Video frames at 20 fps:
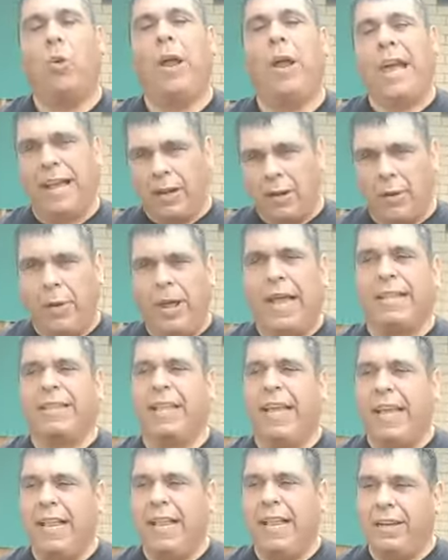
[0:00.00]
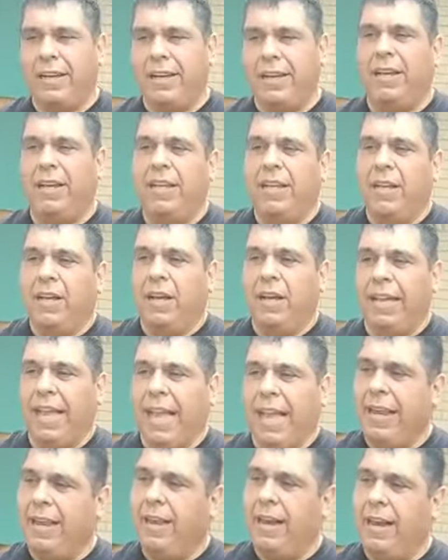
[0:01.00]
Correct. And
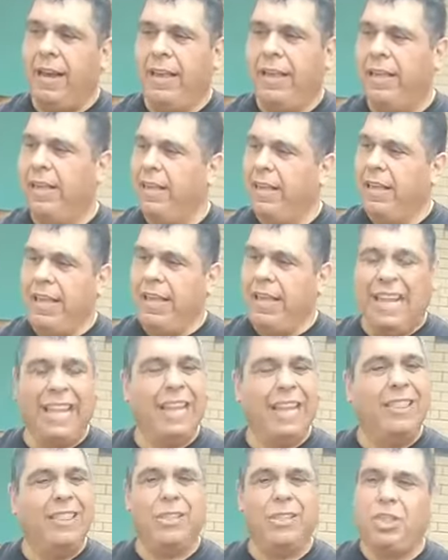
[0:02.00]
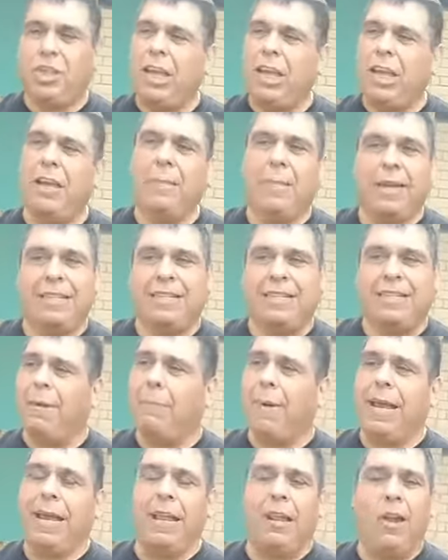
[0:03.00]
again, hitting the gym, I
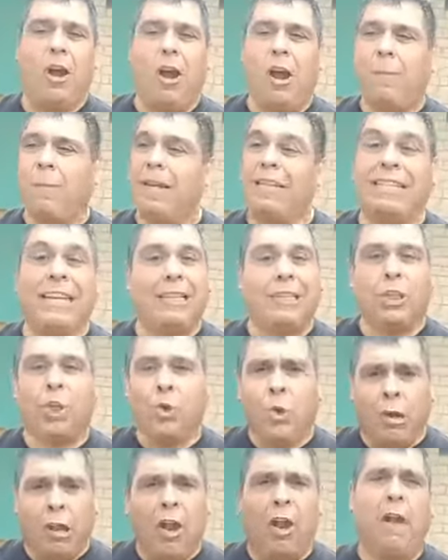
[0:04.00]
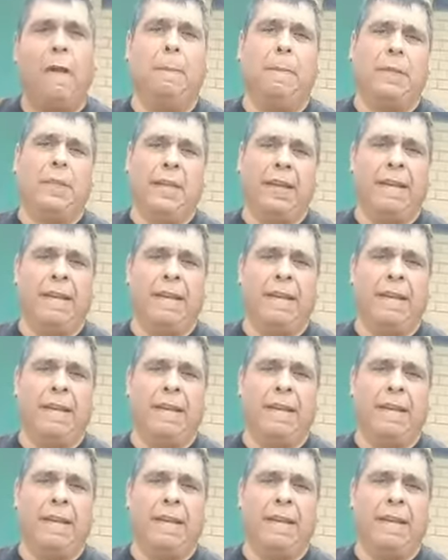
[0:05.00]
set my alarm. I set two alarms.